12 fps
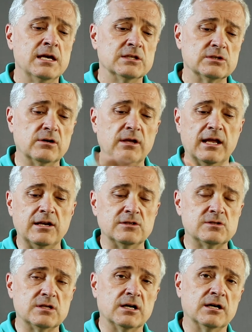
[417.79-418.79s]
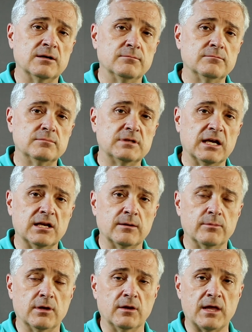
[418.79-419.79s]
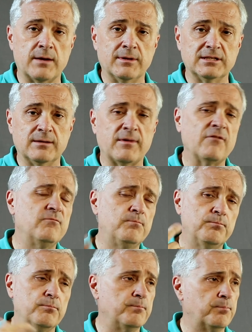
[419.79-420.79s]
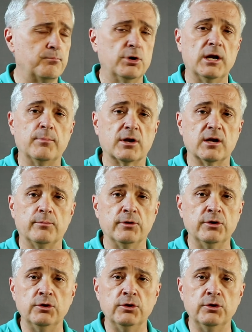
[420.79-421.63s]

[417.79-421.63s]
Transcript: So that is um, taking up a lot of my time. I've, put up a couple of